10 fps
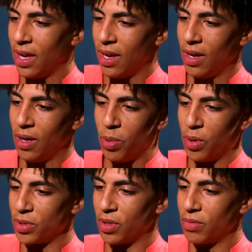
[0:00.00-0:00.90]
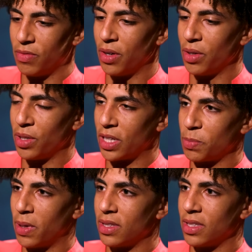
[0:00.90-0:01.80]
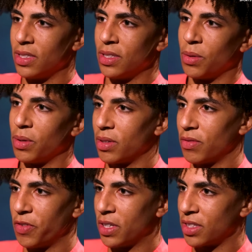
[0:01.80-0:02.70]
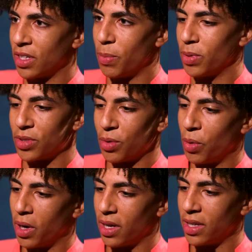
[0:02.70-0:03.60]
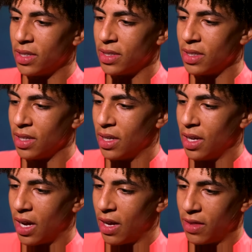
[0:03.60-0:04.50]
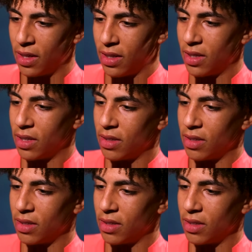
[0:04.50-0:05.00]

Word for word: But it was very unexpected. You know, things can happen so quickly, and I think